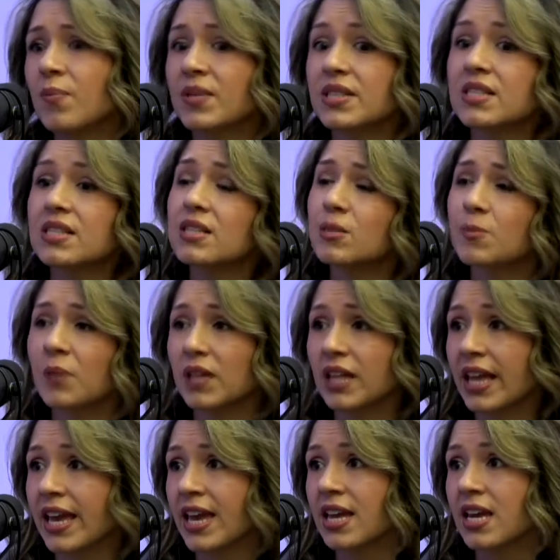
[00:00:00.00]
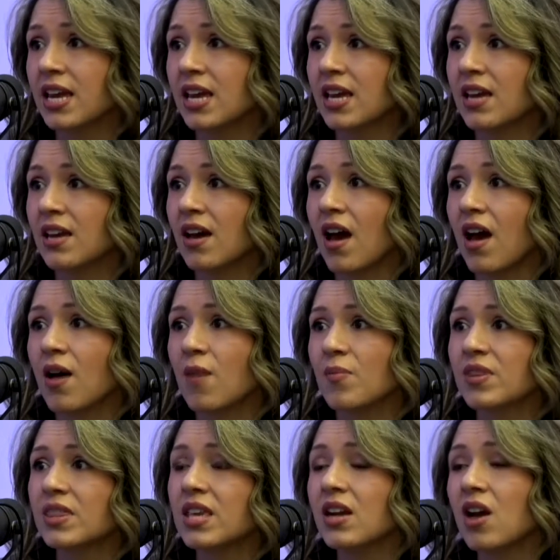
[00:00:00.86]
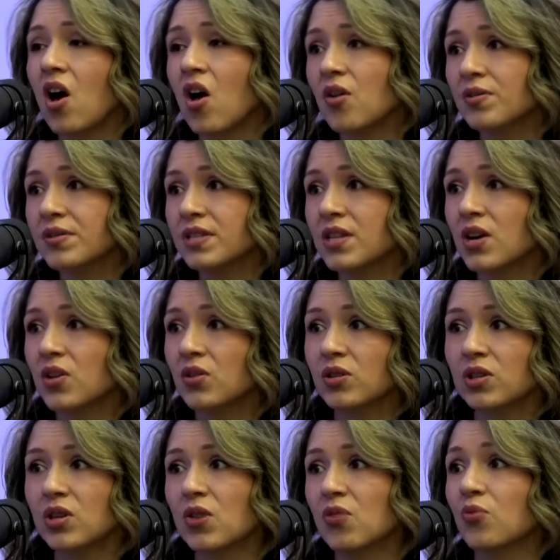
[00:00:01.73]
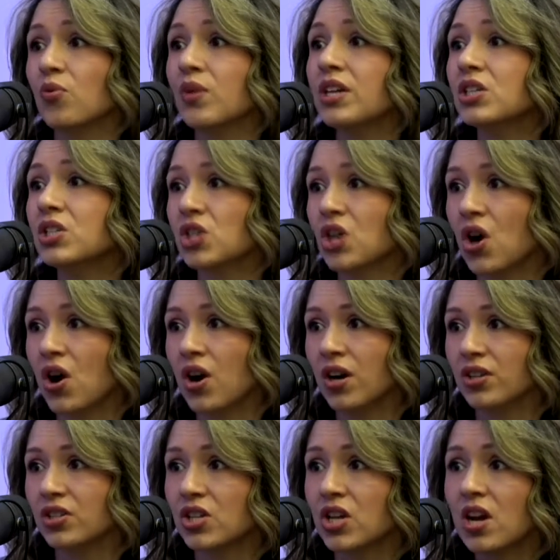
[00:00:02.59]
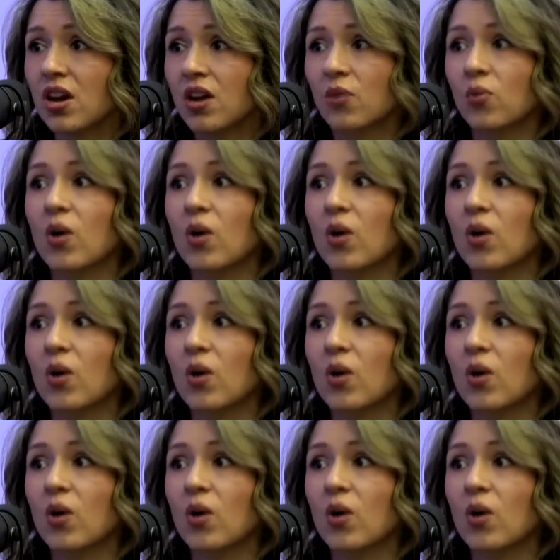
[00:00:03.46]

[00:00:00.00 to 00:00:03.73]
business planning, but then also, recharge.